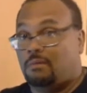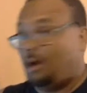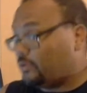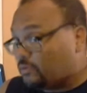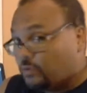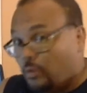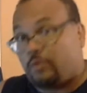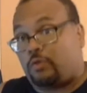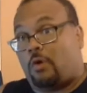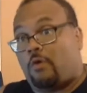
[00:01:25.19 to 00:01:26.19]
Also, two
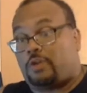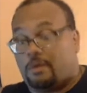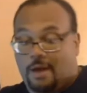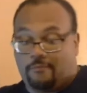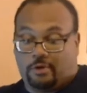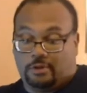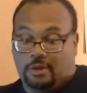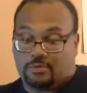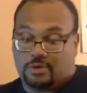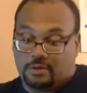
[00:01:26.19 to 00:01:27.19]
other starters come back for
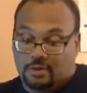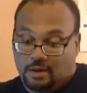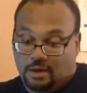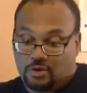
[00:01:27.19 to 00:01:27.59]
Clemson.